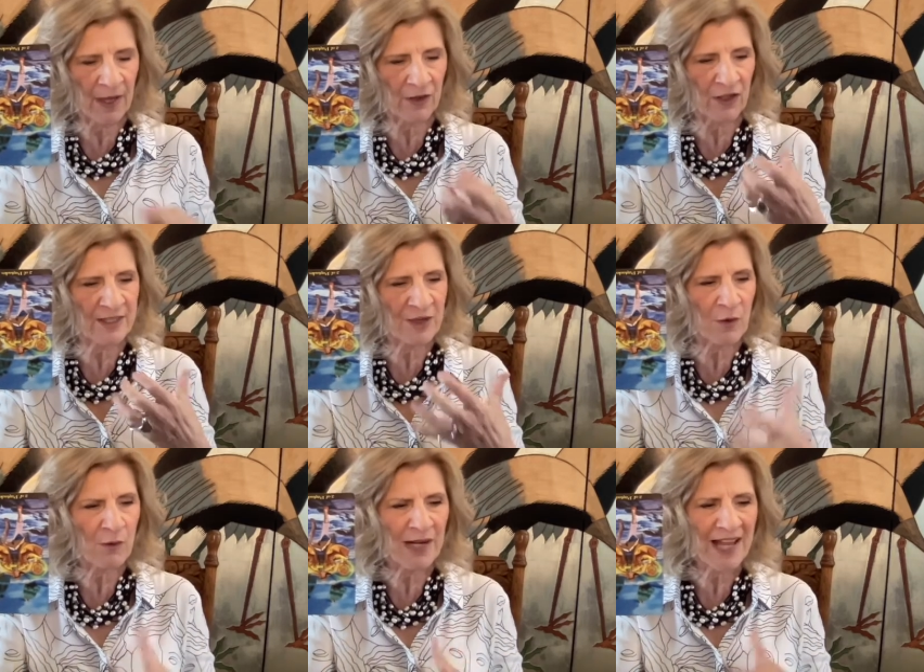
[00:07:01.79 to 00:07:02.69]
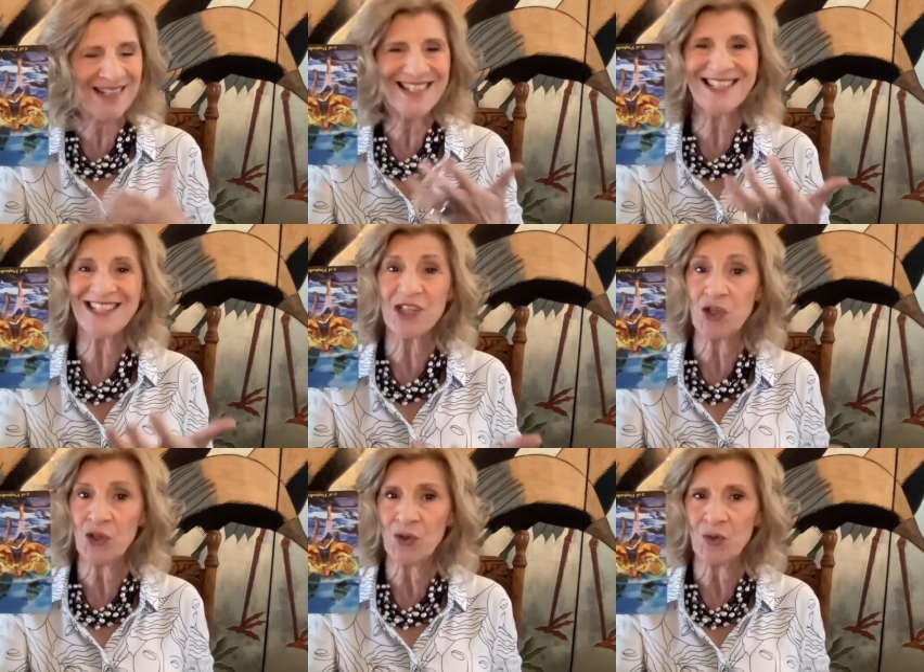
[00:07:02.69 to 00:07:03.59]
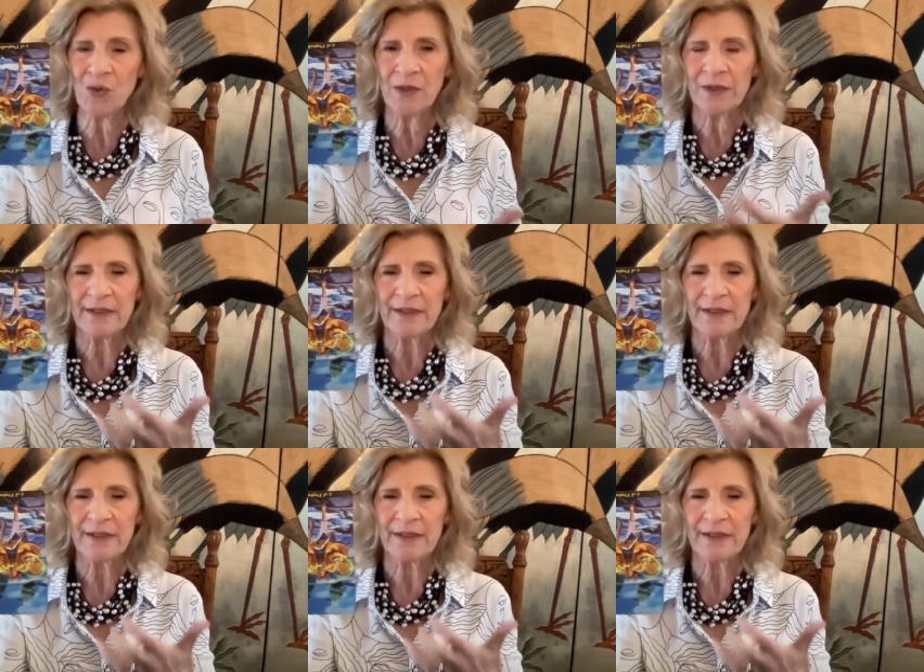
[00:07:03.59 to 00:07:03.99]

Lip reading: Is there a reluctance in you